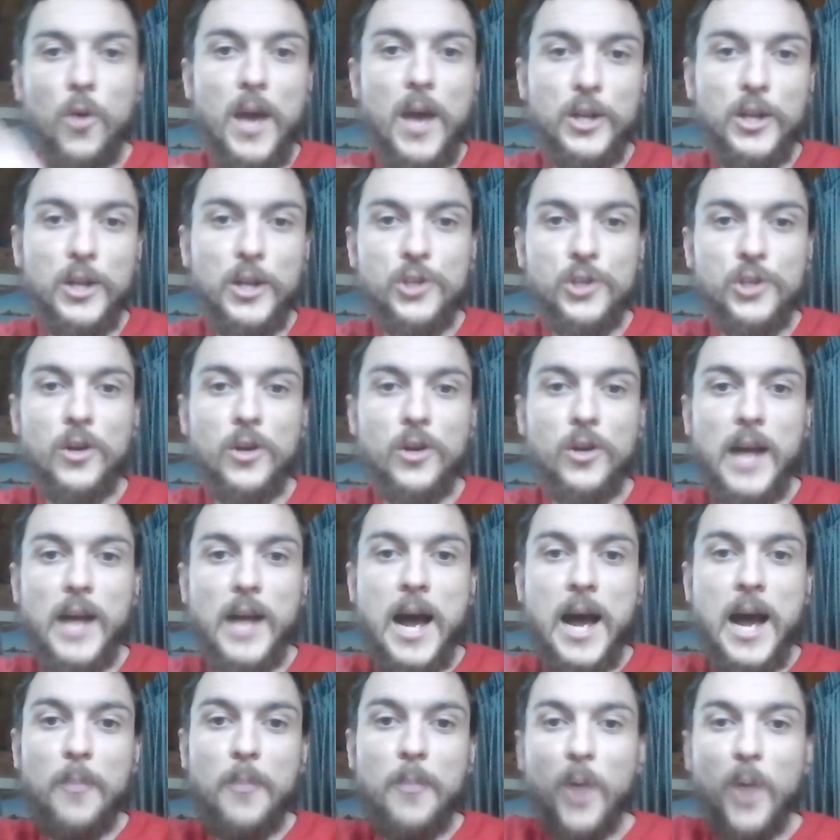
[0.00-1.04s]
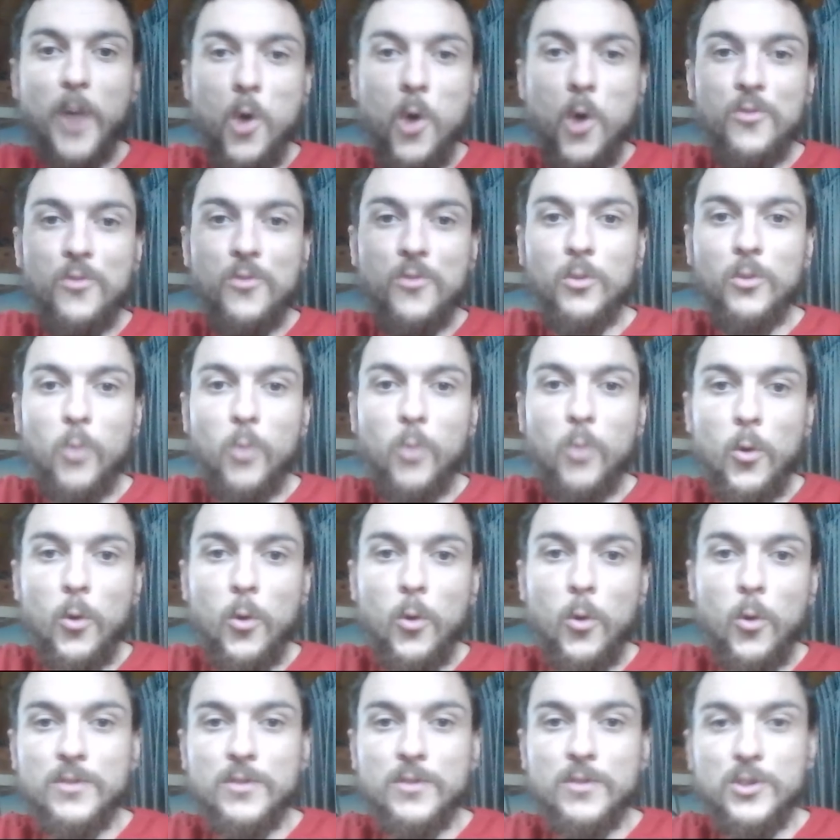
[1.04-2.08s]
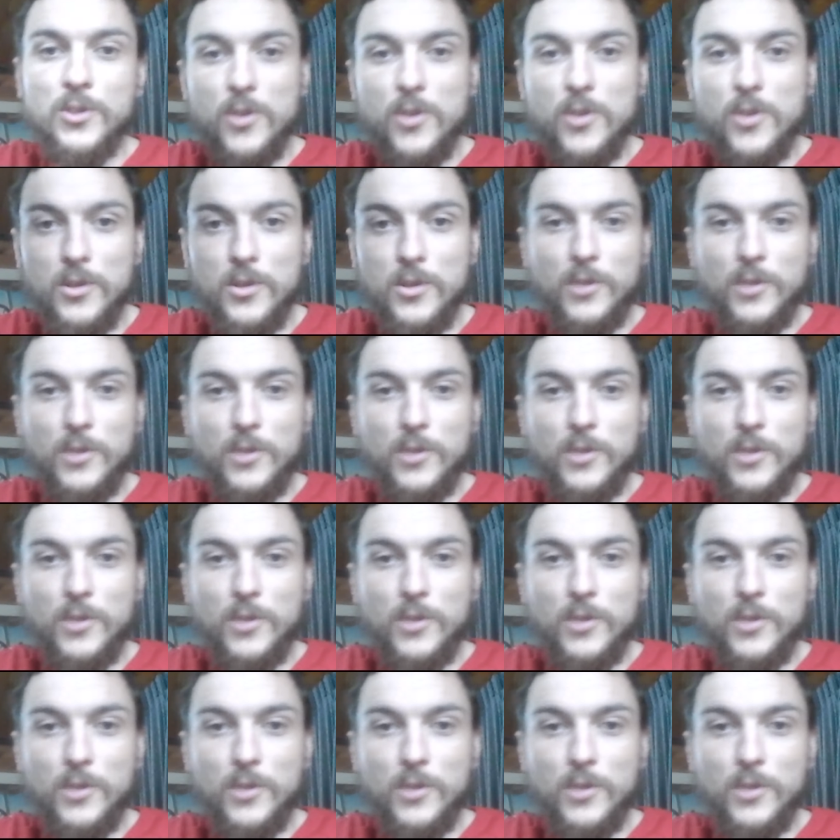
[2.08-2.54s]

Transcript: and it shot up over the walls of the studio. There's no